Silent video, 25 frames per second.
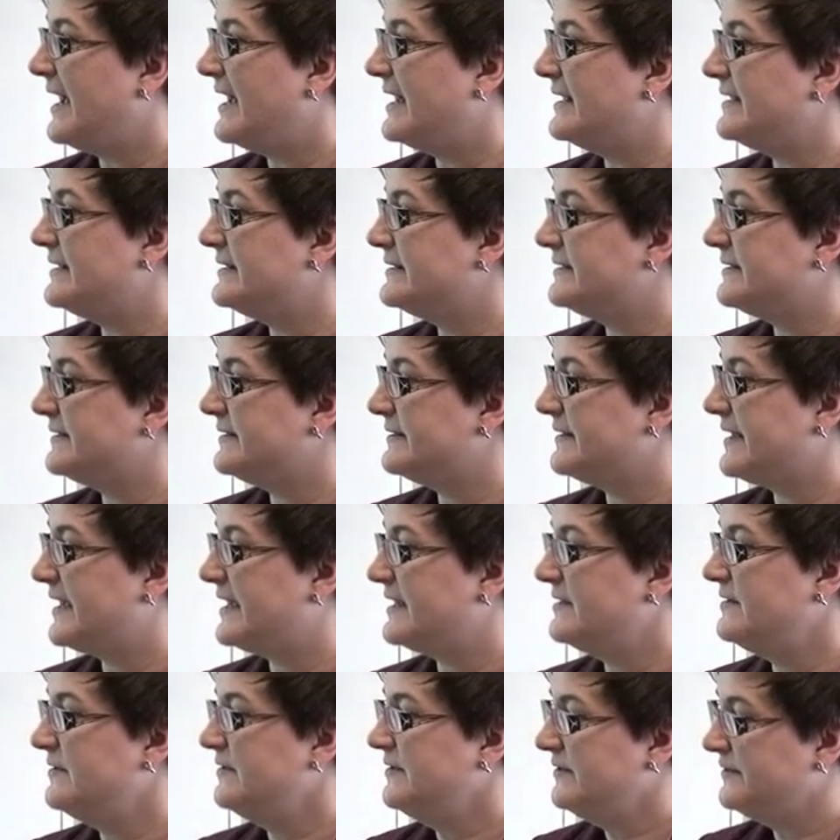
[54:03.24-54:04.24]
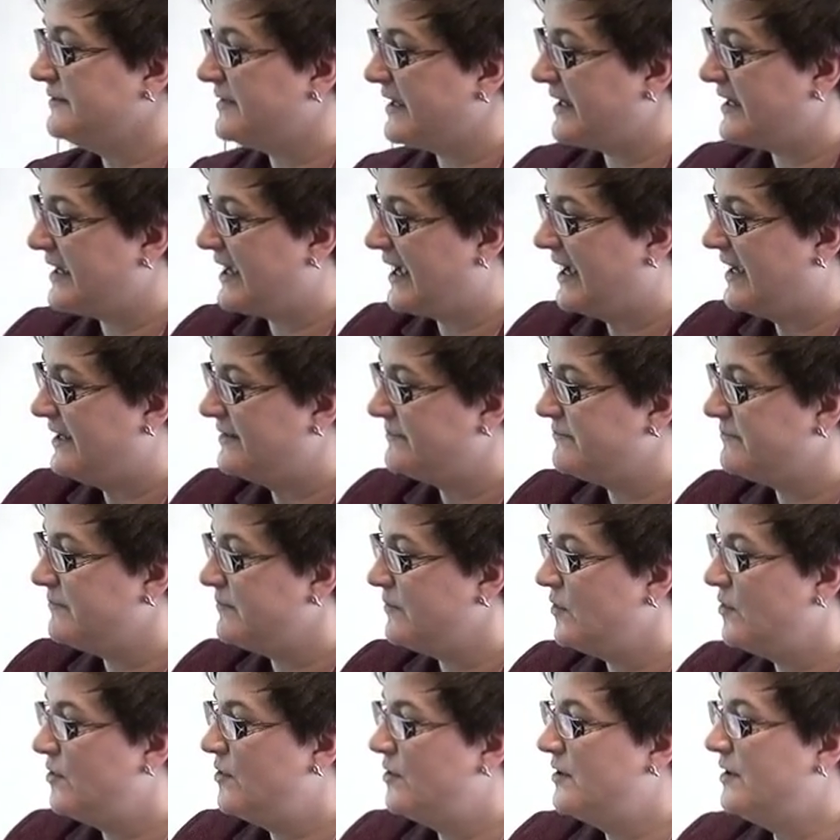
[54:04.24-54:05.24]
and then they had
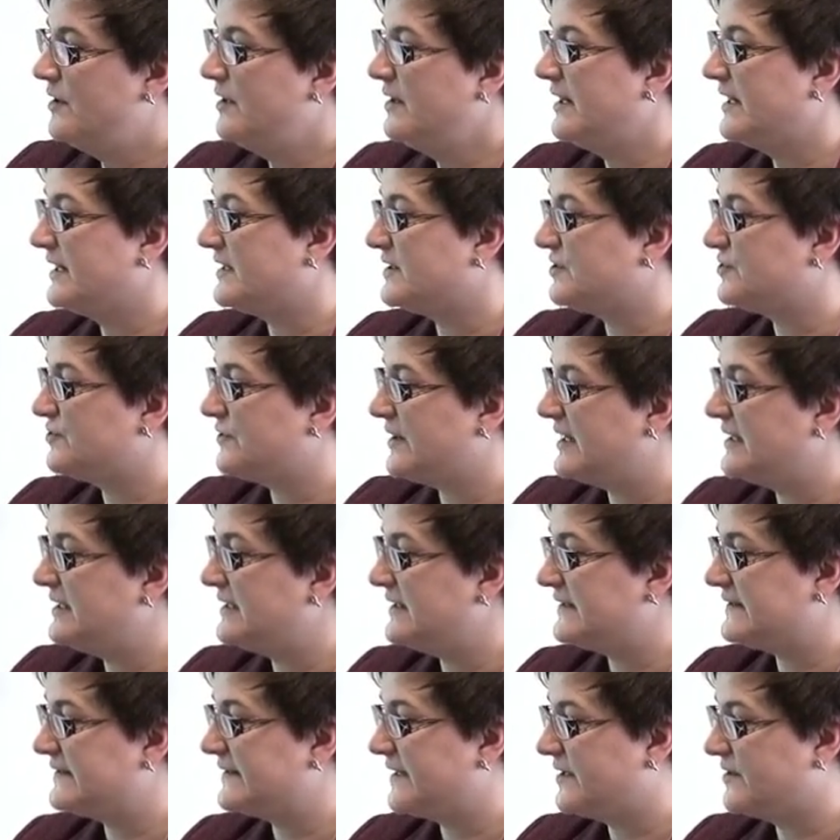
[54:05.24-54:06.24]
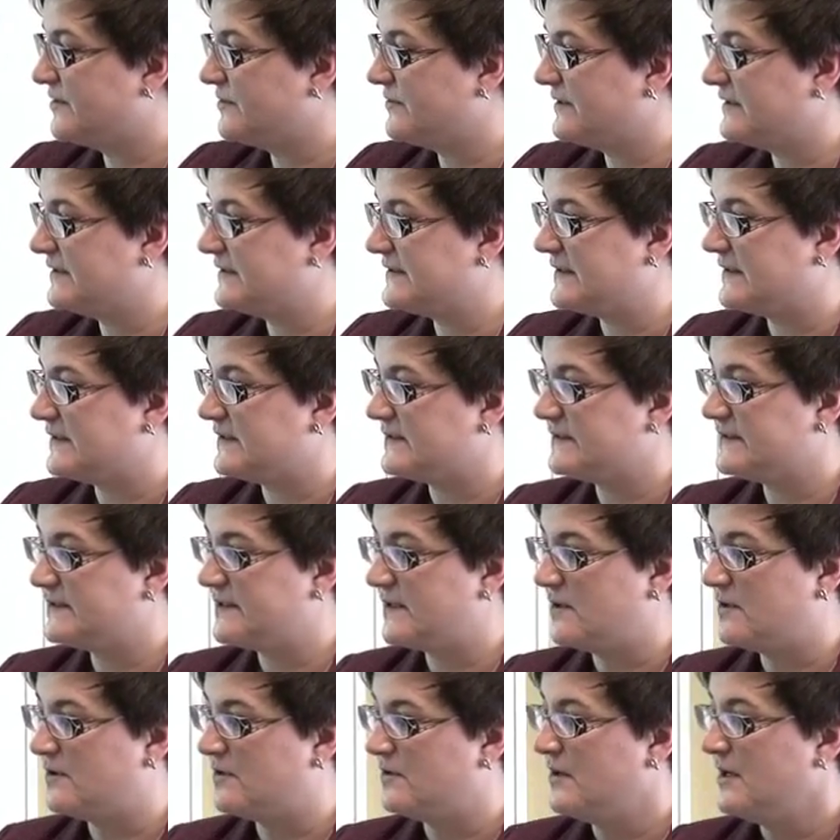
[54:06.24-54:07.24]
more extraneous utterances,
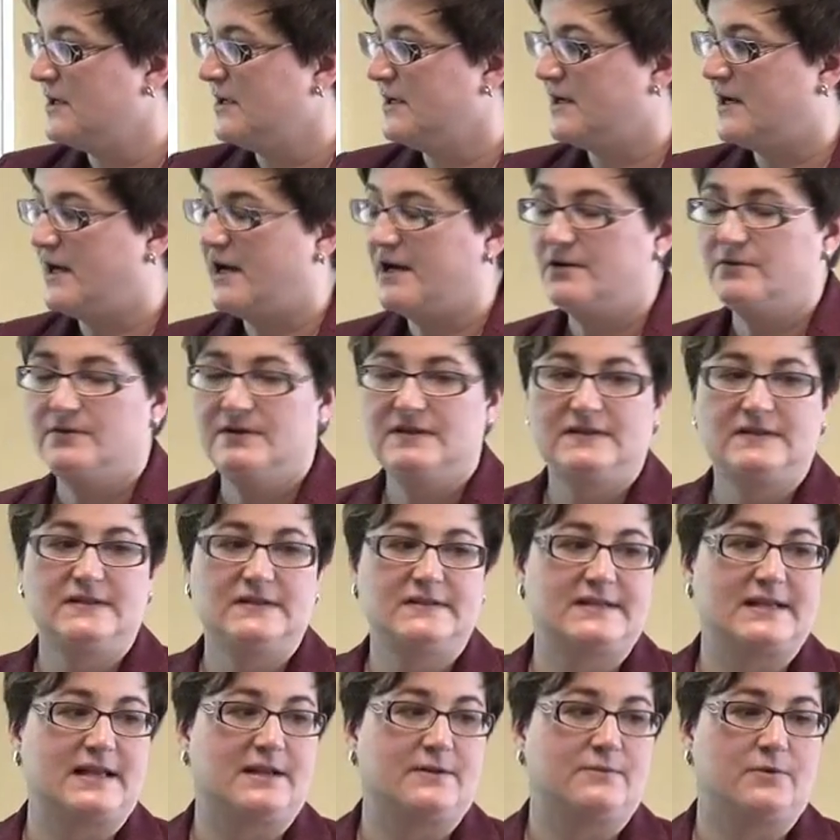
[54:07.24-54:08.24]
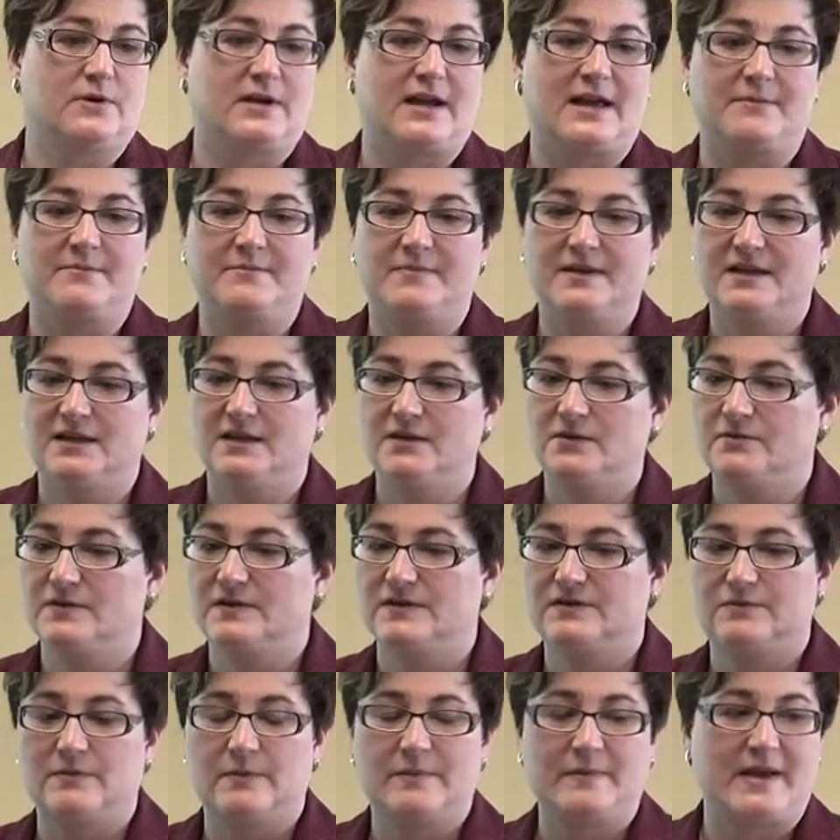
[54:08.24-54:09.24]
so utterances that were
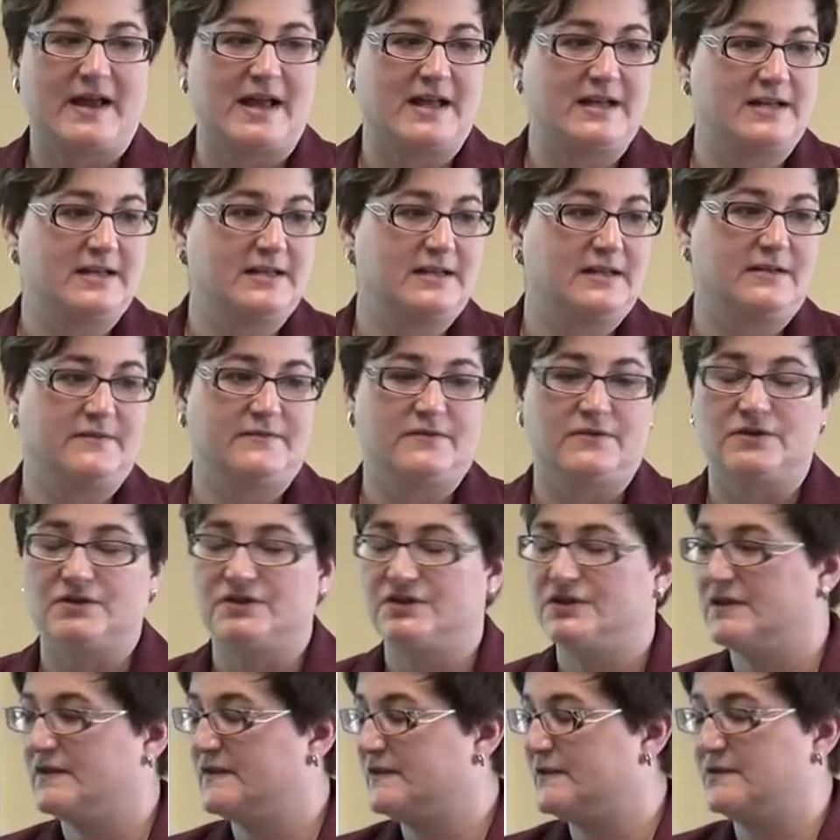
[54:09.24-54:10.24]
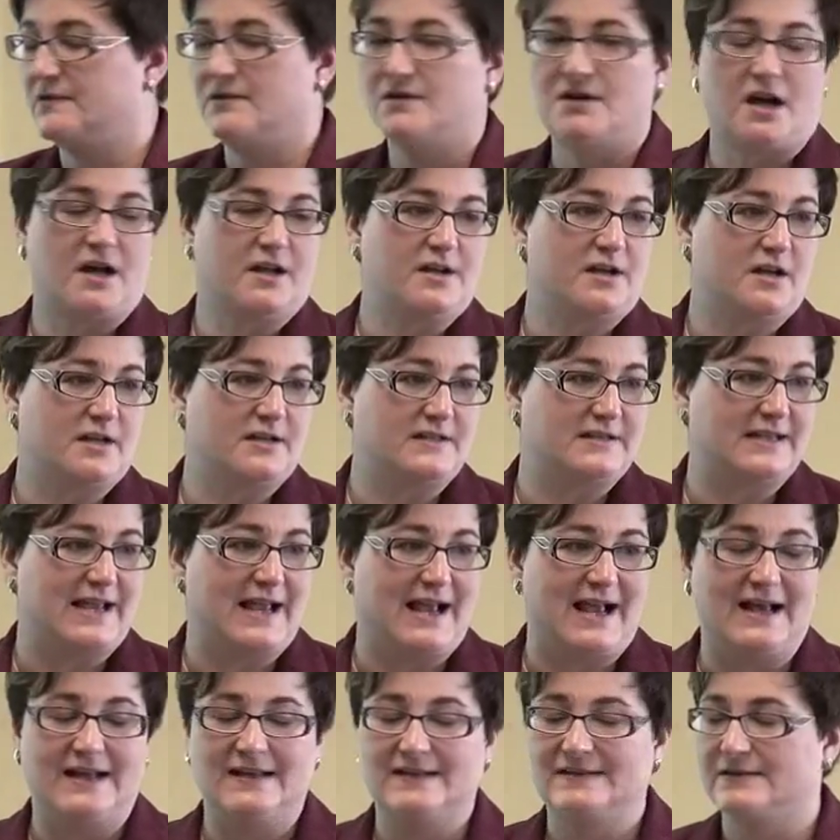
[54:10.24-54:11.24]
ambiguous, repetitive, or just not on
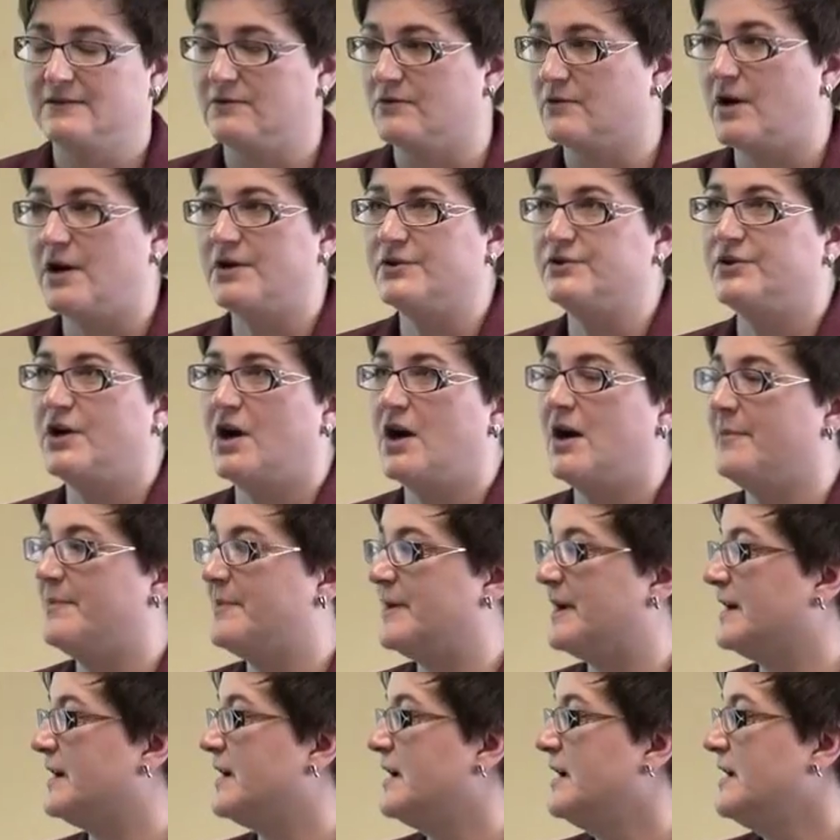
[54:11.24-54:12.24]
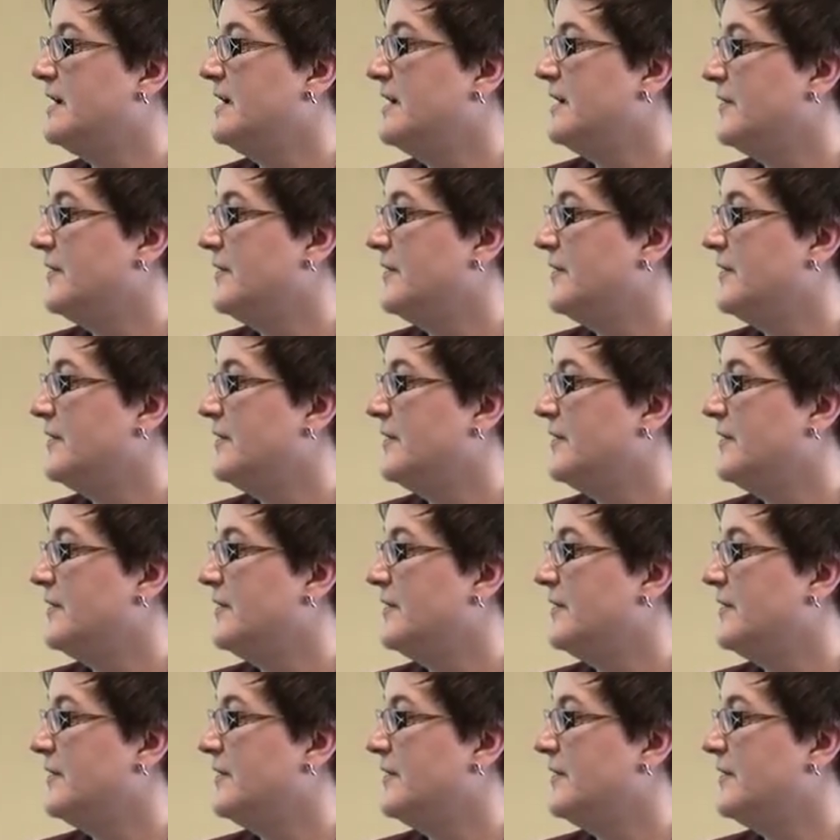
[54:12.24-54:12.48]
task or on topic.